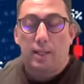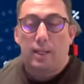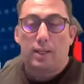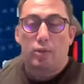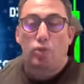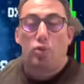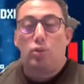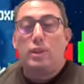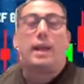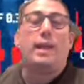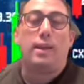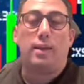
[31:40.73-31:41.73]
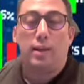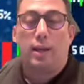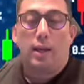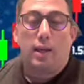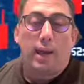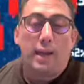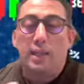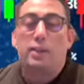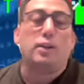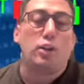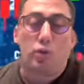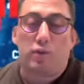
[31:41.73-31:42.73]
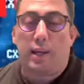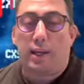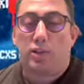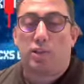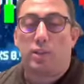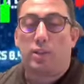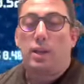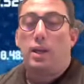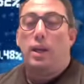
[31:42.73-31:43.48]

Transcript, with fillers: Today, another new section